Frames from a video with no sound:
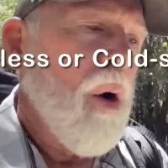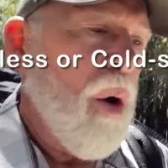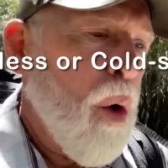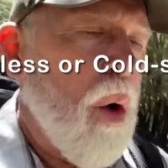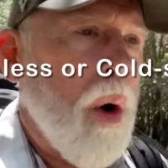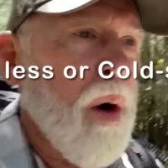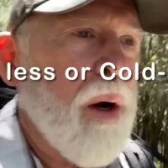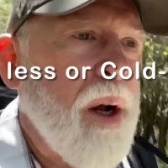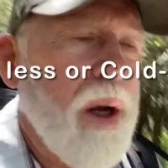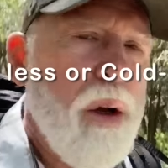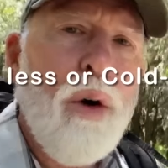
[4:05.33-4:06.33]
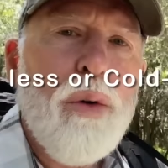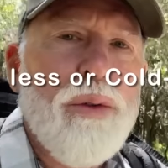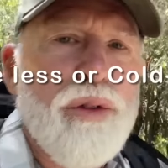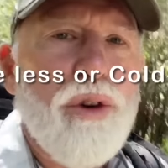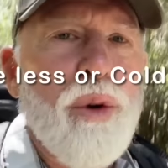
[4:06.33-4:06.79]
or cold
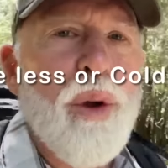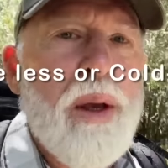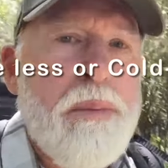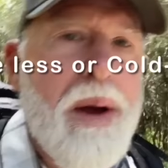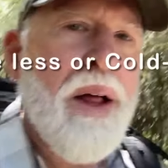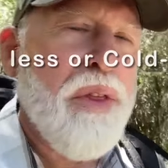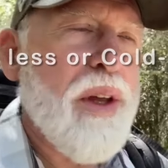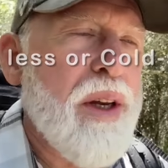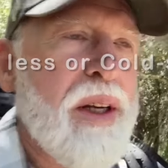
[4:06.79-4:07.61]
soaking method.